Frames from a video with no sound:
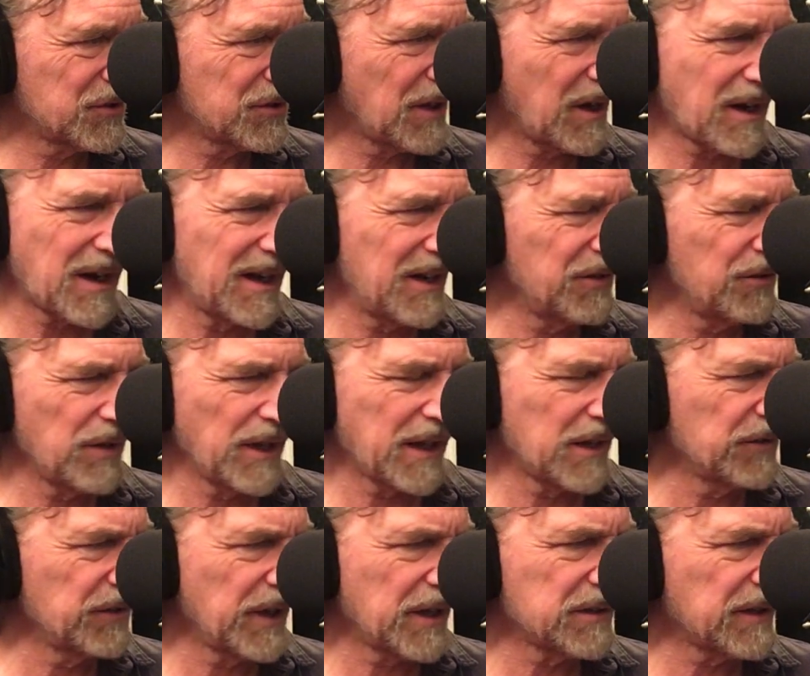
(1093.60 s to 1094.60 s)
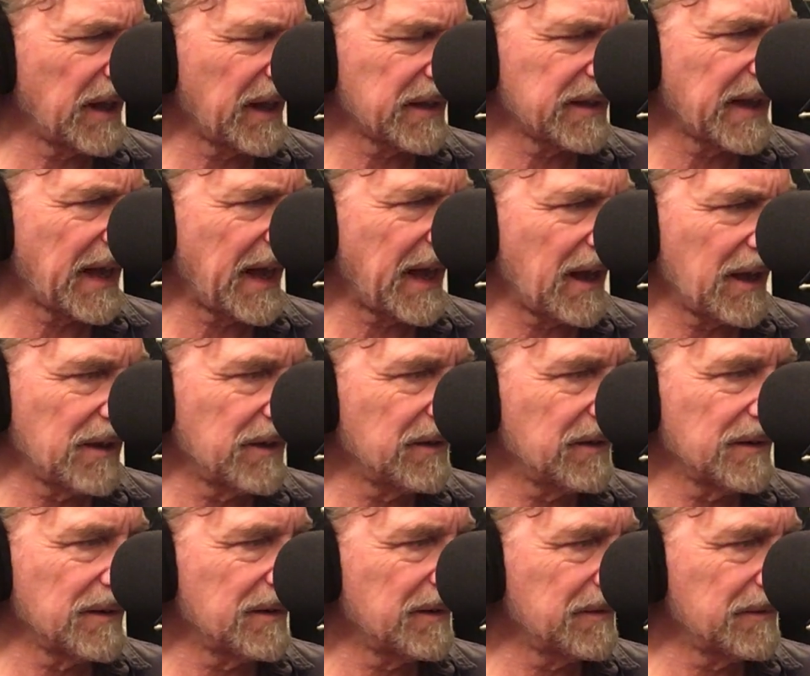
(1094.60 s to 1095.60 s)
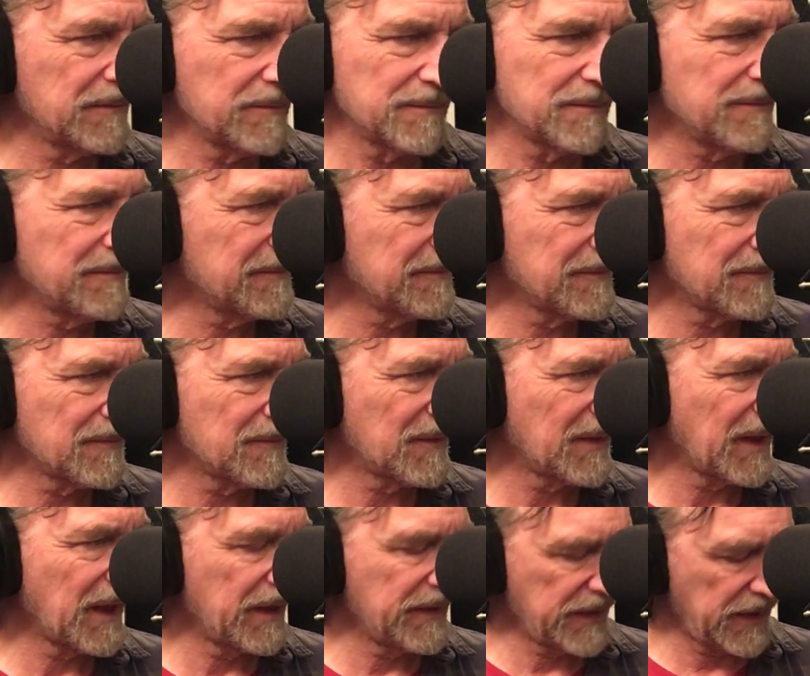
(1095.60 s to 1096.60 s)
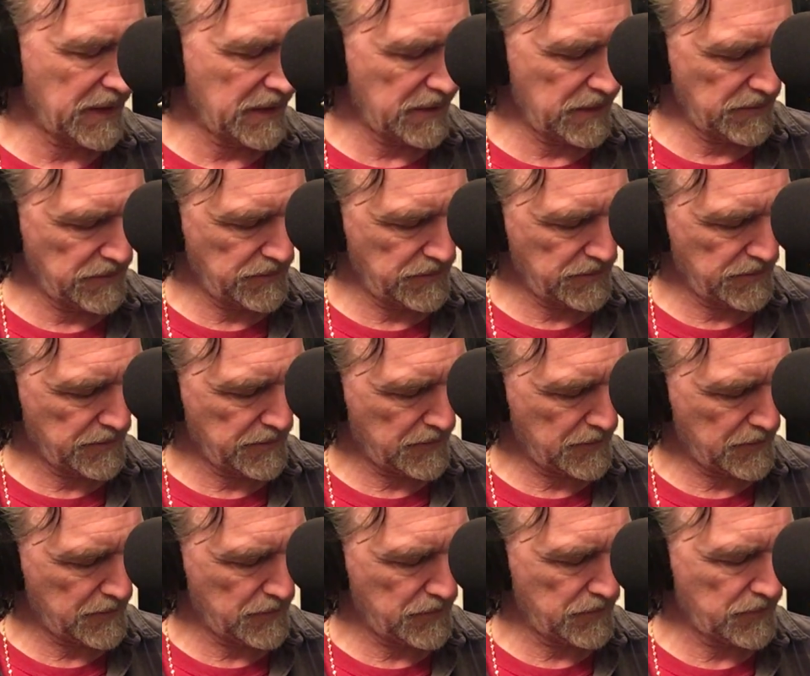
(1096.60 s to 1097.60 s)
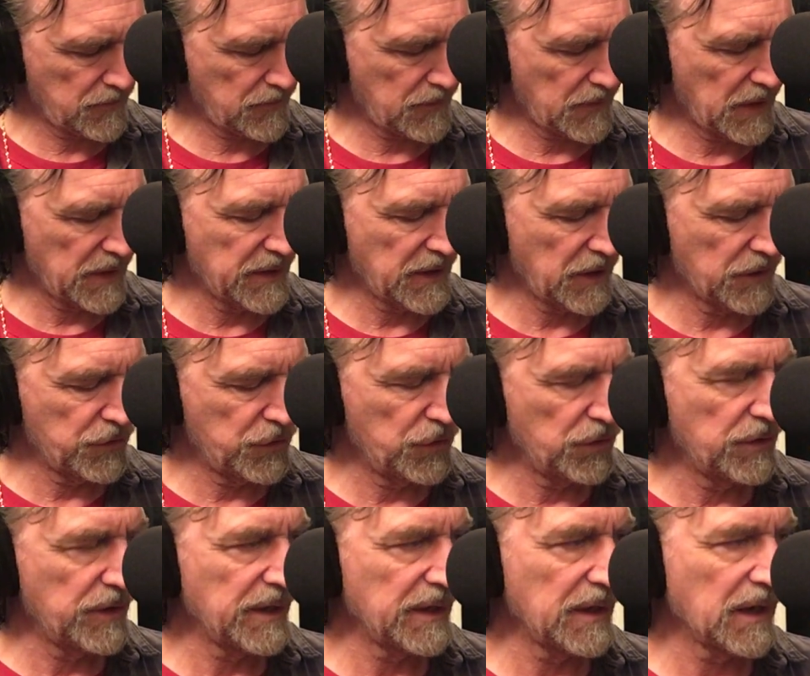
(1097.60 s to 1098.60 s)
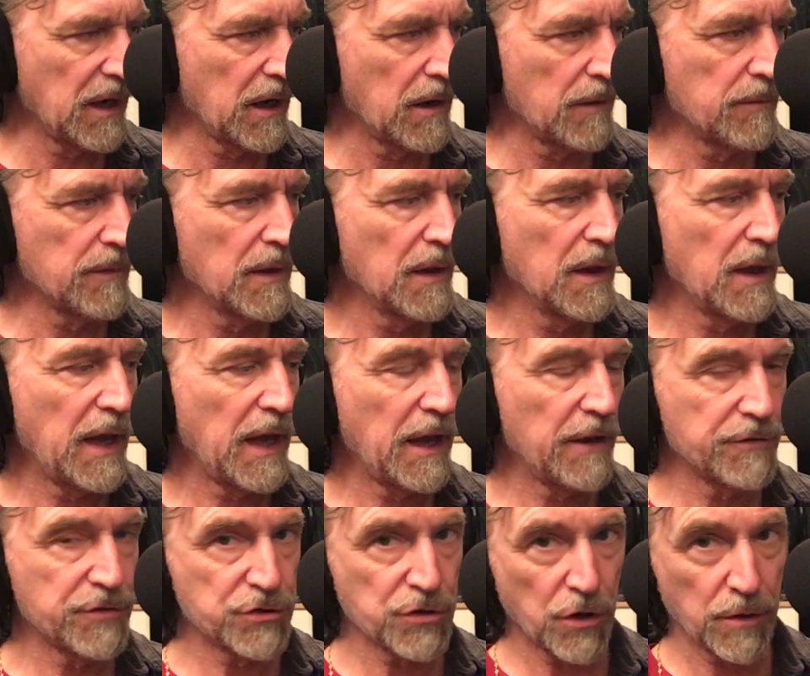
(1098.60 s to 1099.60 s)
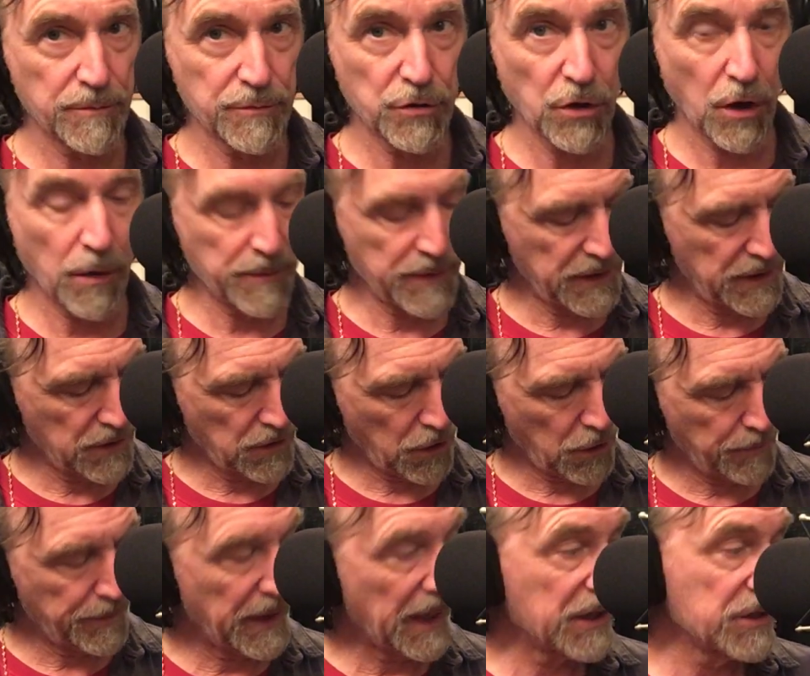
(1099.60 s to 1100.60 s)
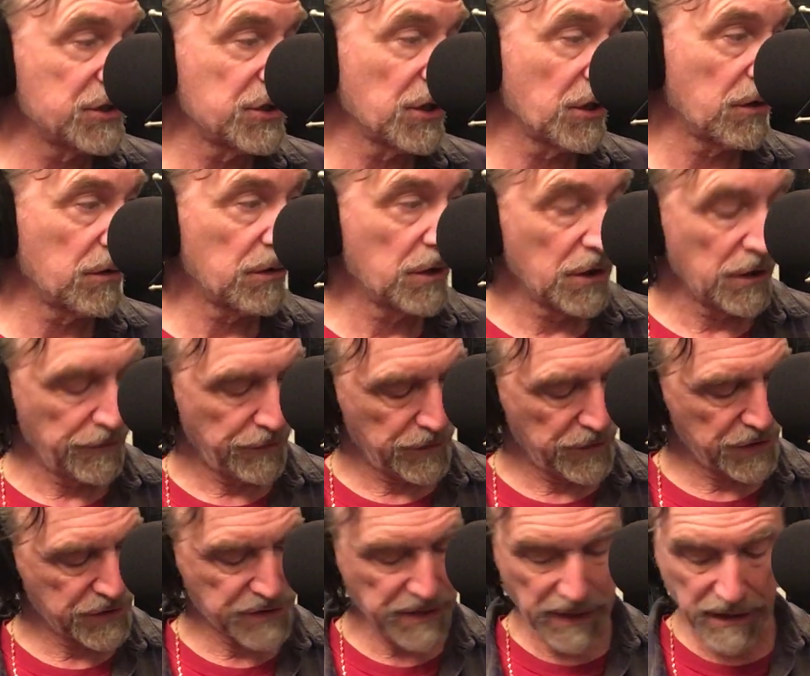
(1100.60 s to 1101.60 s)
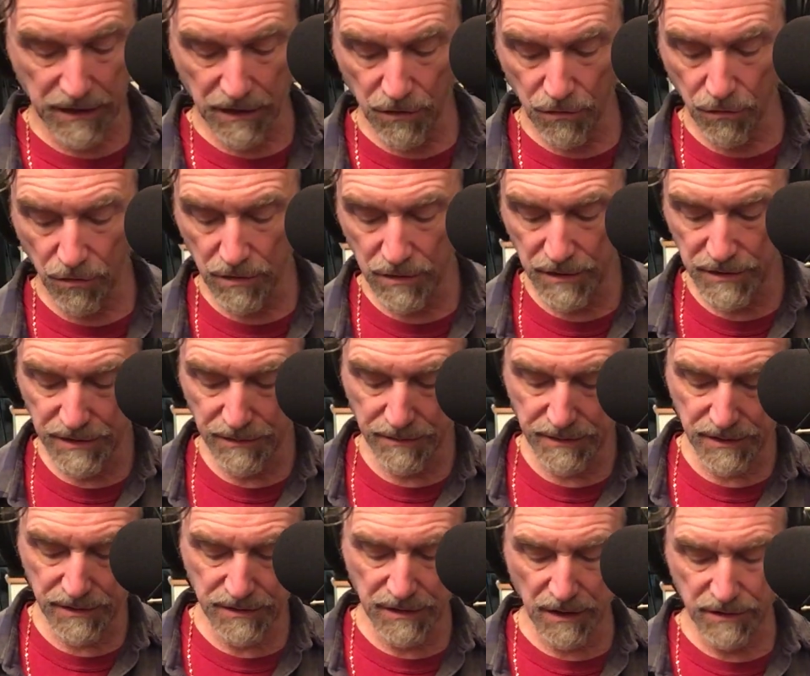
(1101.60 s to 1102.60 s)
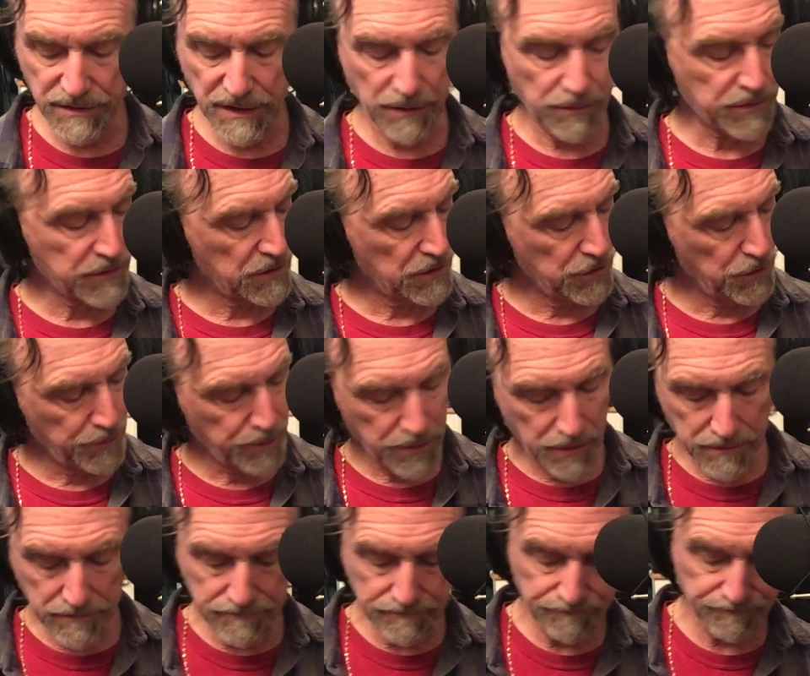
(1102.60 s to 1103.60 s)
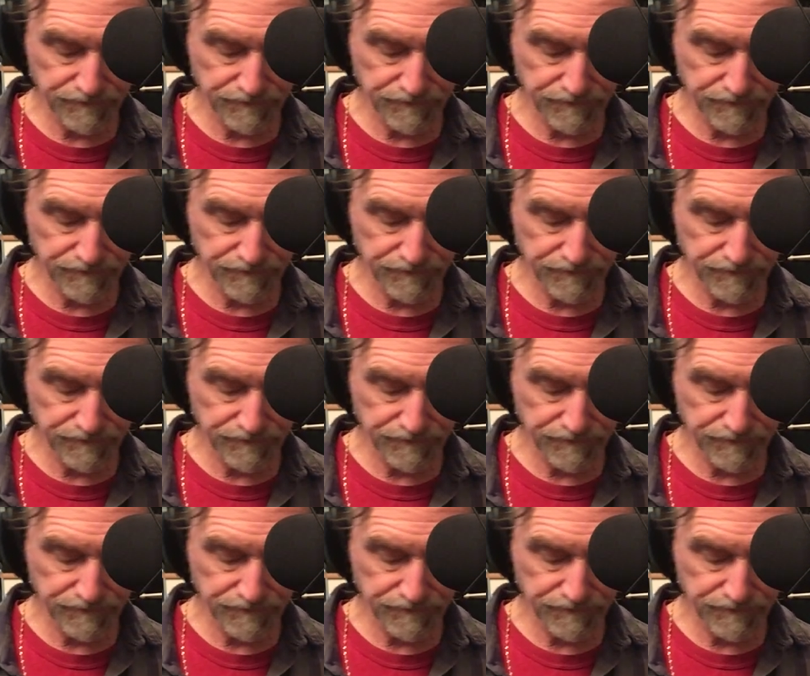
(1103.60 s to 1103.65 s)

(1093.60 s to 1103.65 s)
I kind of do like a lick like that, and then I'll do the F sharp dominant arpeggio for the 2nd chord. Let's see what this sounds like with the looper.